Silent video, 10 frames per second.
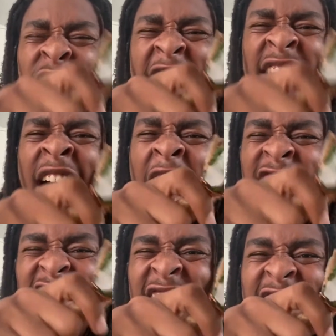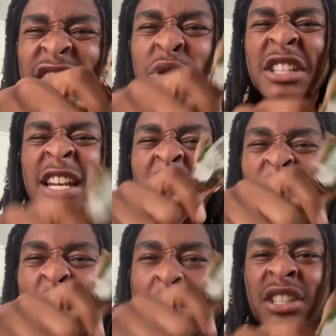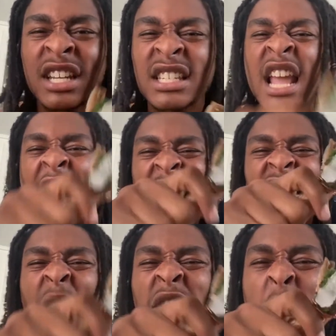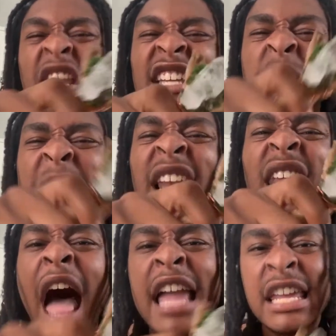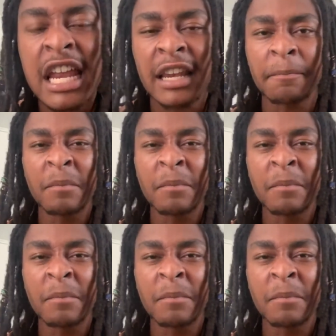recognize the things that you say the verbiages, And that's how I know niggas be lying.